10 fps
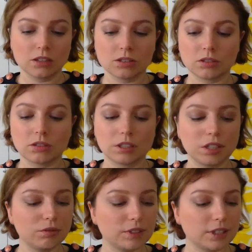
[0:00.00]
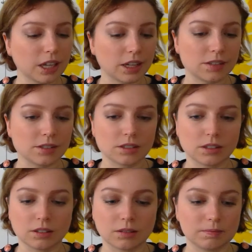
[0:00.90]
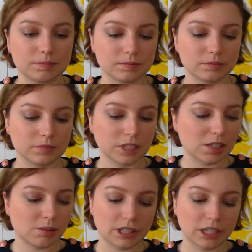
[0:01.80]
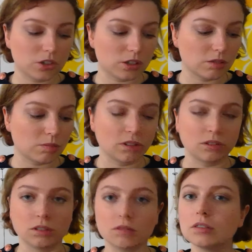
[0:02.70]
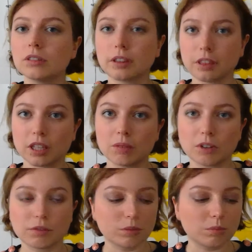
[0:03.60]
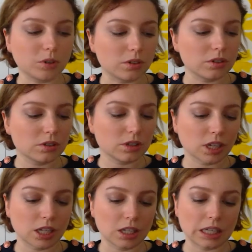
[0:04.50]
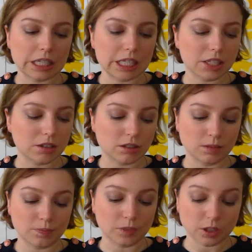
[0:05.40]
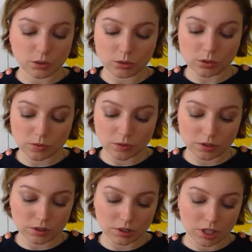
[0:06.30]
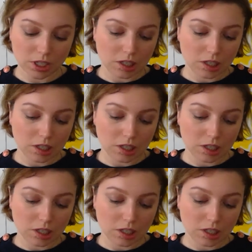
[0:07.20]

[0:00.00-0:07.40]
So the leaflet has explanations about the theme of the box and codes for,